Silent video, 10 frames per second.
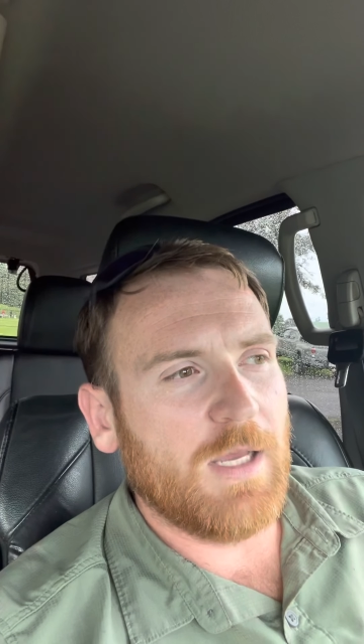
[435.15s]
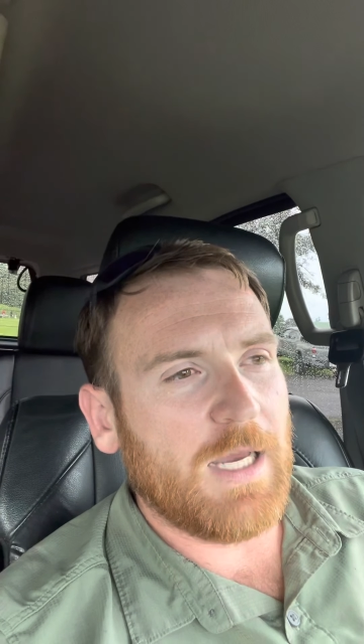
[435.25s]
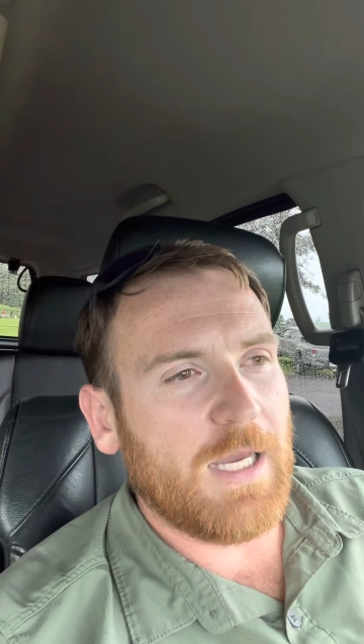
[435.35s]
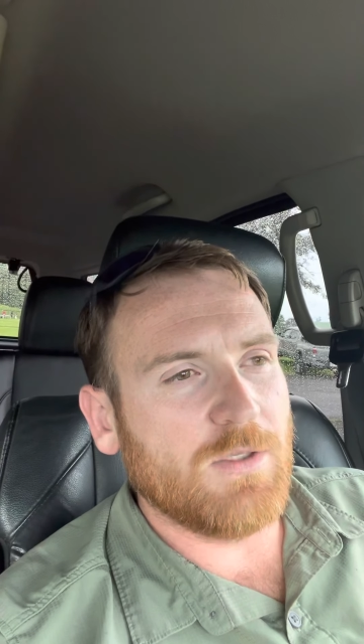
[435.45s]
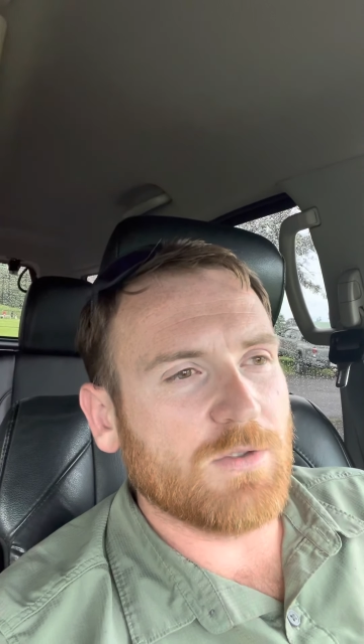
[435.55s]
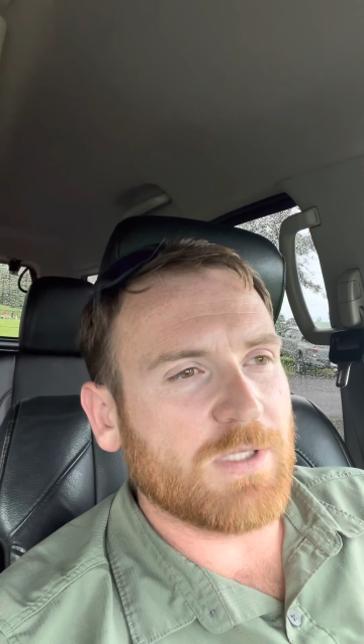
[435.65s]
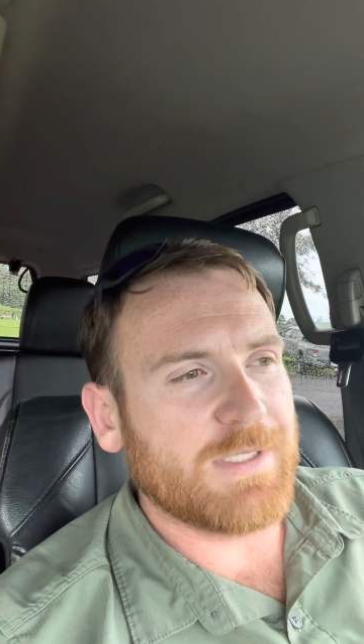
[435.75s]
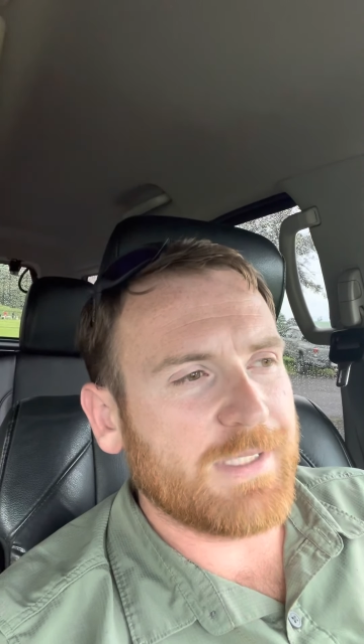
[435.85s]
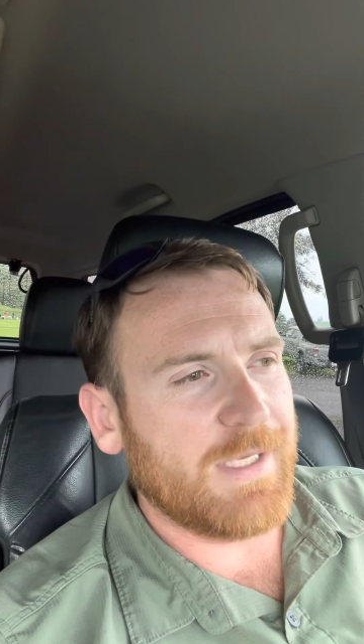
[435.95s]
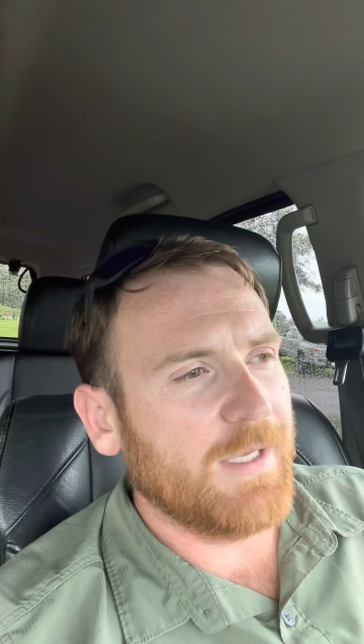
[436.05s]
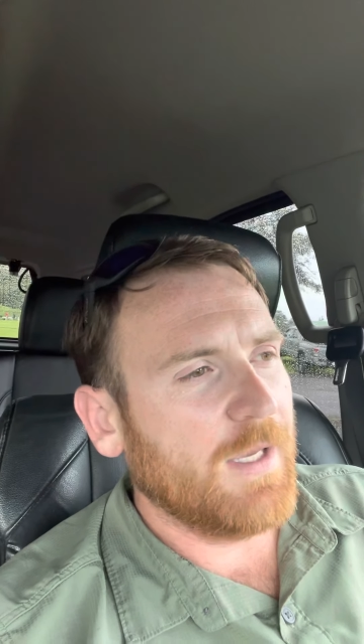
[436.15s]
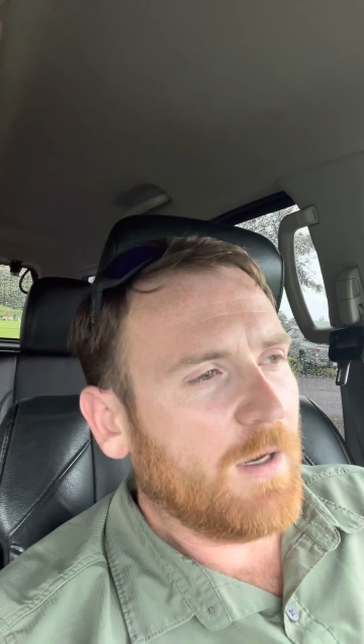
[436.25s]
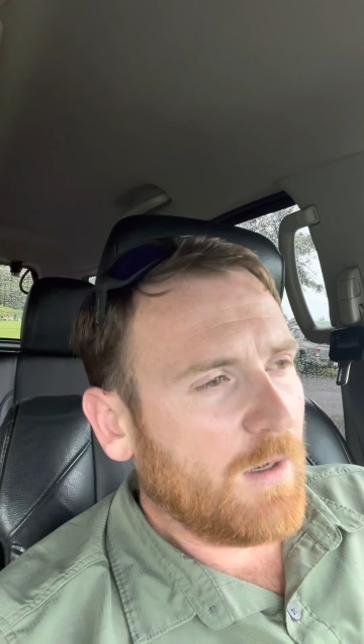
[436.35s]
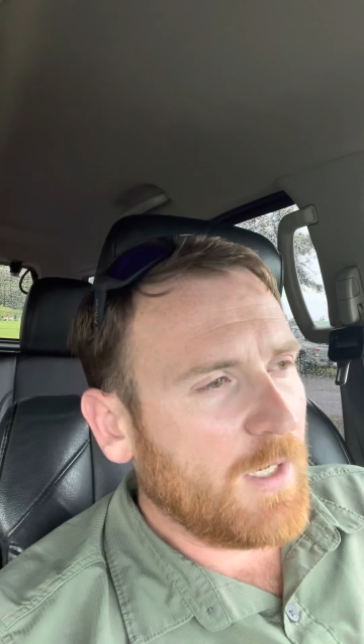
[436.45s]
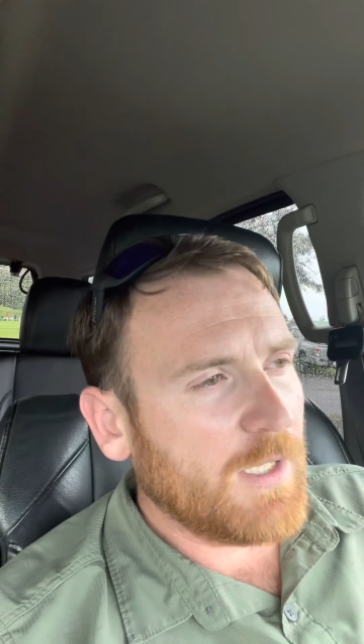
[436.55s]
I usually say,
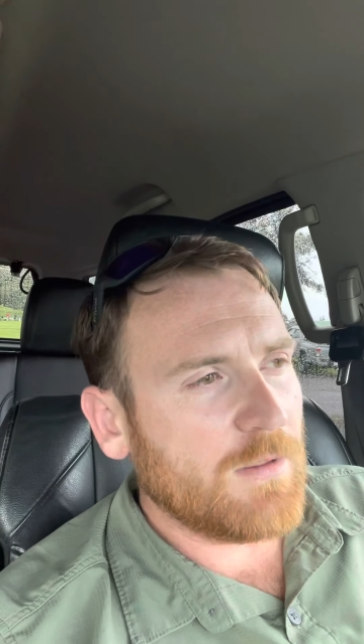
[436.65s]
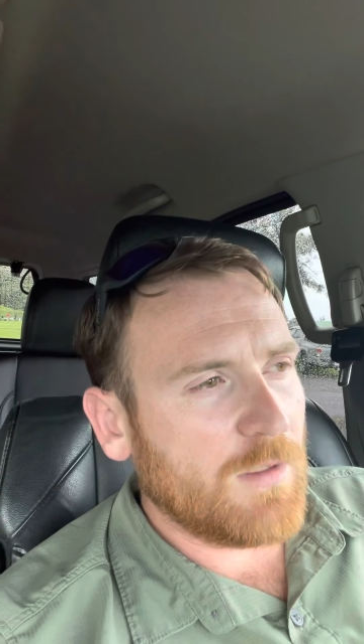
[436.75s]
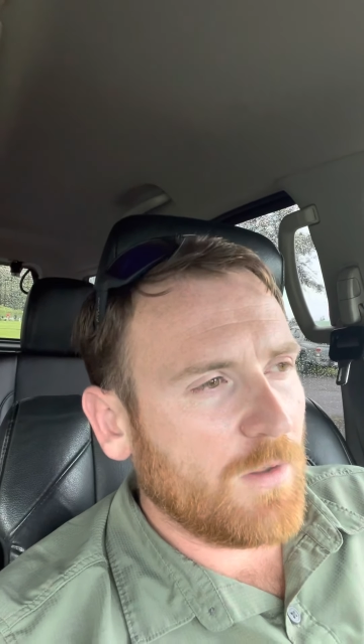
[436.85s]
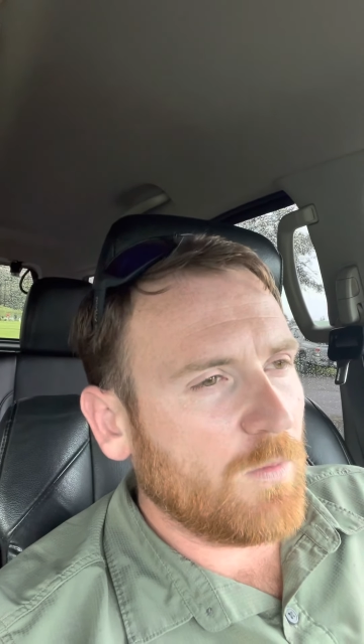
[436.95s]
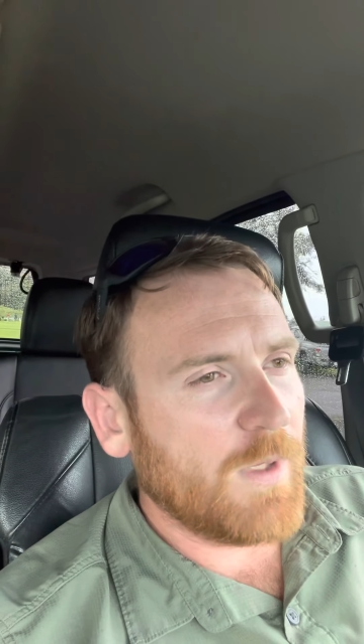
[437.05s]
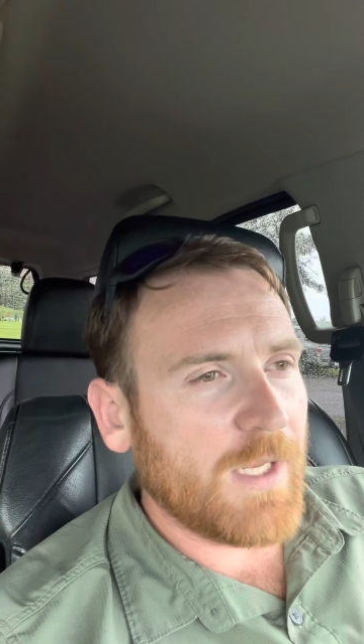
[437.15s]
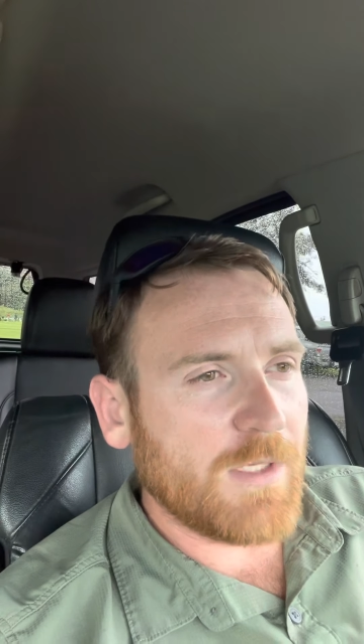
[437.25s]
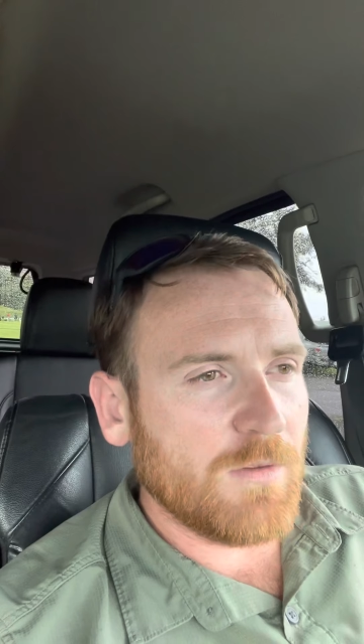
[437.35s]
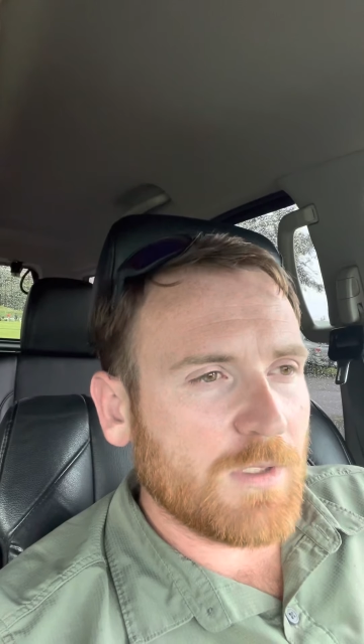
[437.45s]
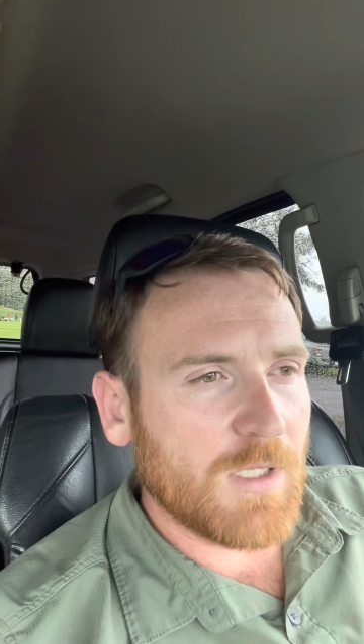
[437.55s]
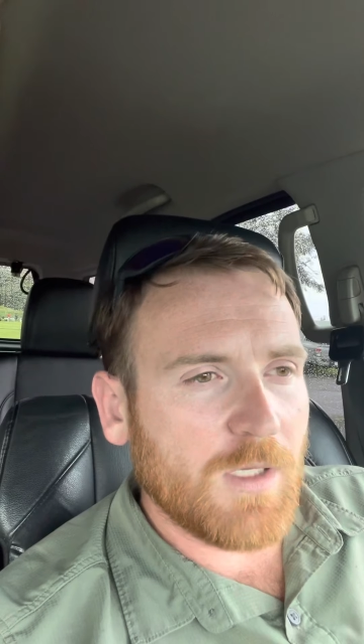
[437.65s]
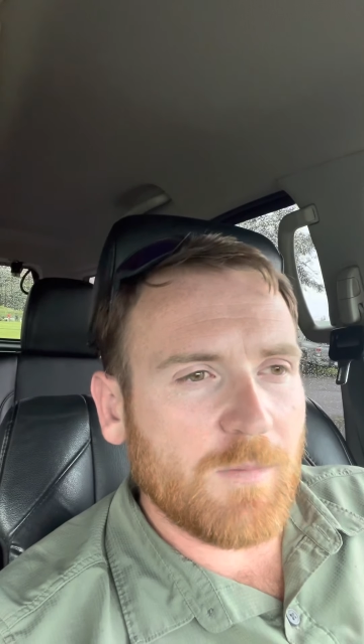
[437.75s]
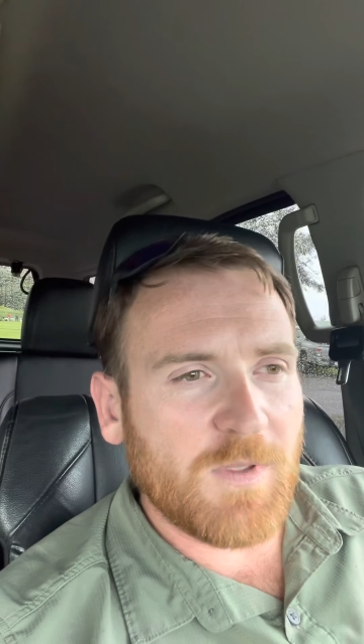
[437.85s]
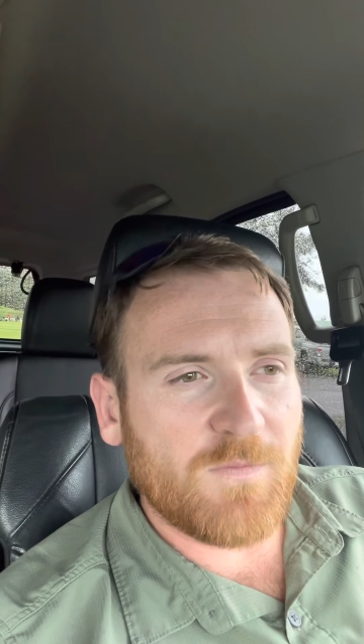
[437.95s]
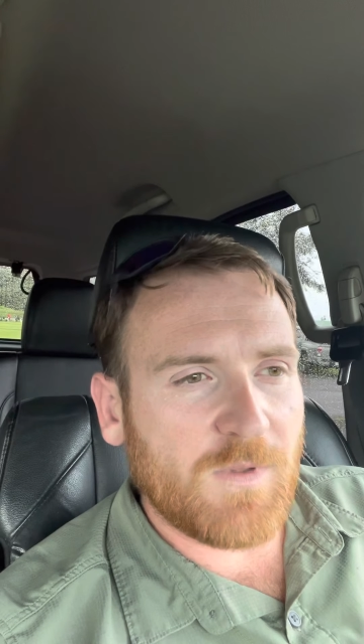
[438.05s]
all right, you know, when I do
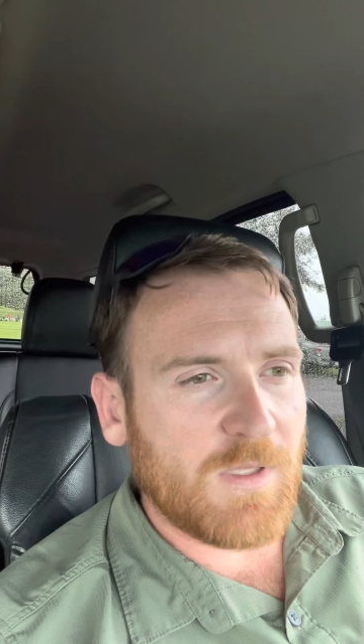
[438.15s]
come, if